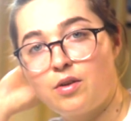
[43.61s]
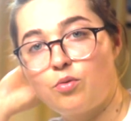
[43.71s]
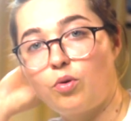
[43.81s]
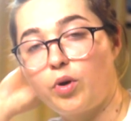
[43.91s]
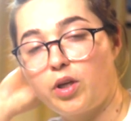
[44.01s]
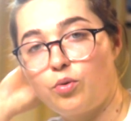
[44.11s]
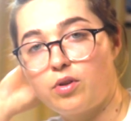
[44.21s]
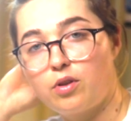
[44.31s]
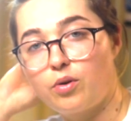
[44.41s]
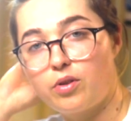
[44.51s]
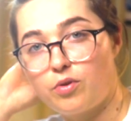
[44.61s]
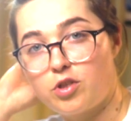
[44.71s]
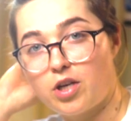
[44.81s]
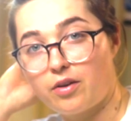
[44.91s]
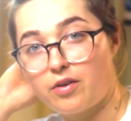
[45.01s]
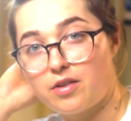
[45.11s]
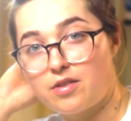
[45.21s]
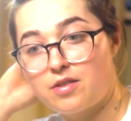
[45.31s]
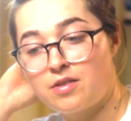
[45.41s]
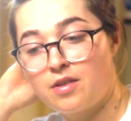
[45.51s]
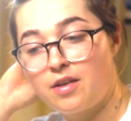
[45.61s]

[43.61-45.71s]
We're working with the lower three chakras.